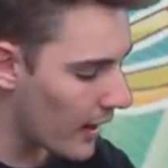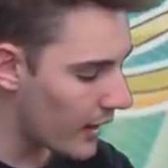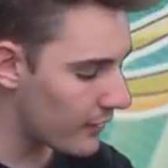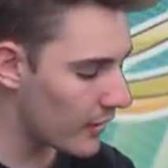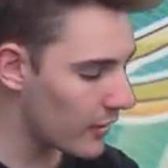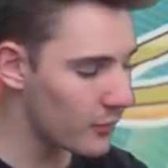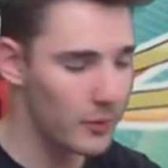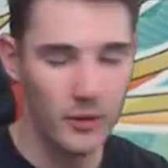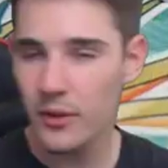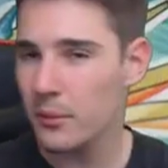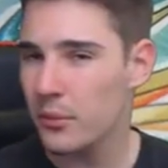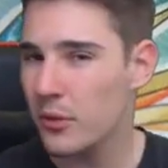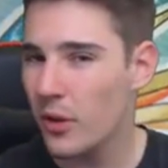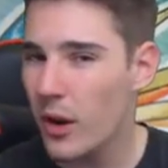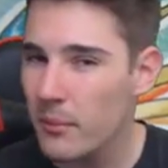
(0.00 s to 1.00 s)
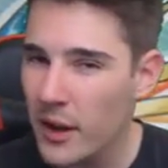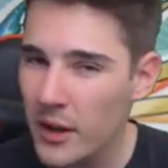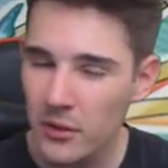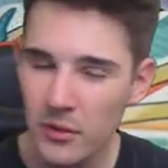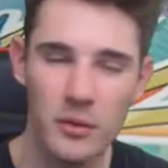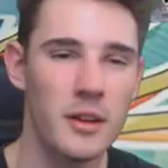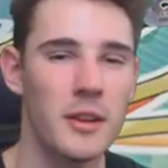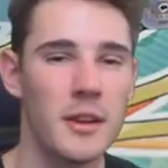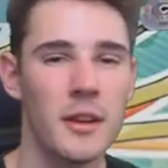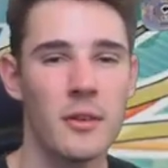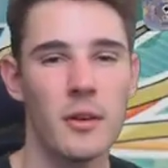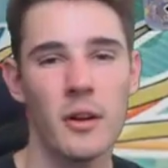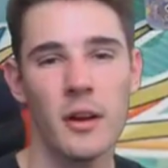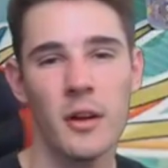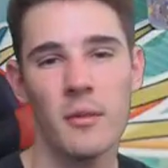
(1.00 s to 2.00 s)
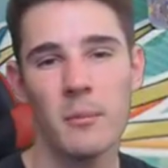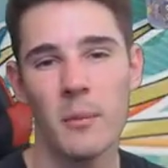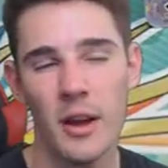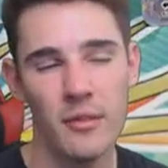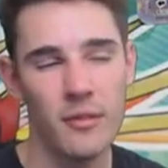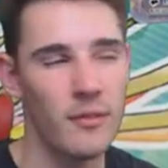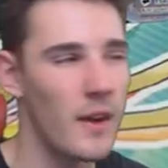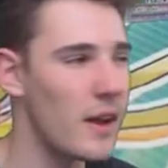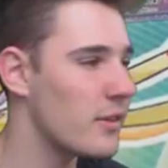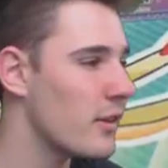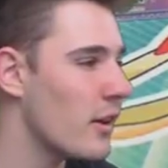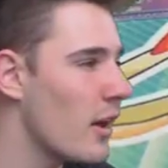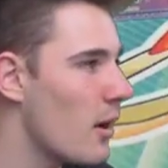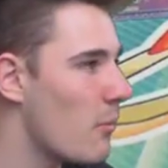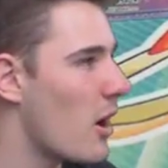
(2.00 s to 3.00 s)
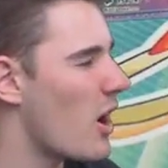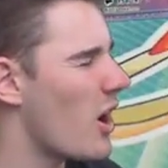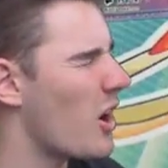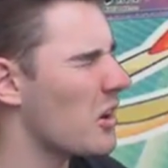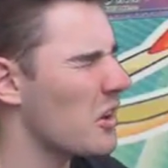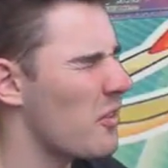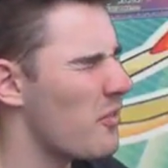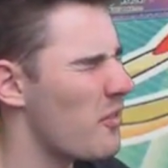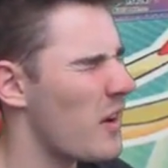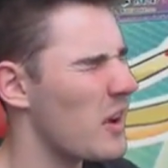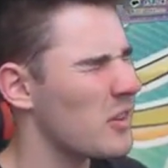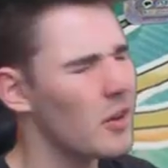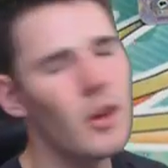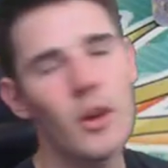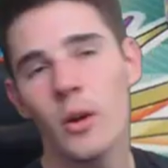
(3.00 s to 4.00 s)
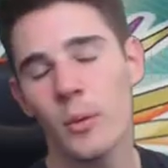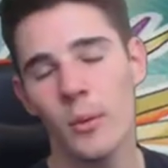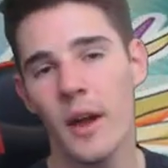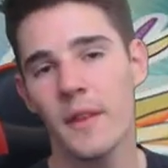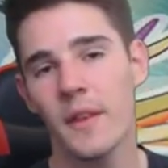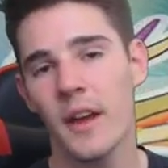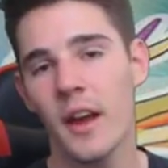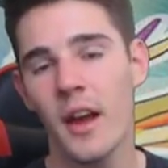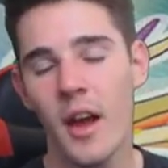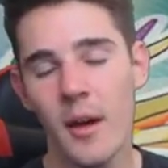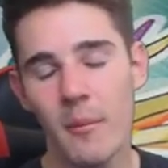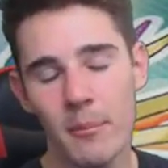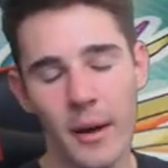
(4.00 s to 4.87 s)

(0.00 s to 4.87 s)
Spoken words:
And if you guys want to subscribe, make sure to click on my face, my ugly face right there.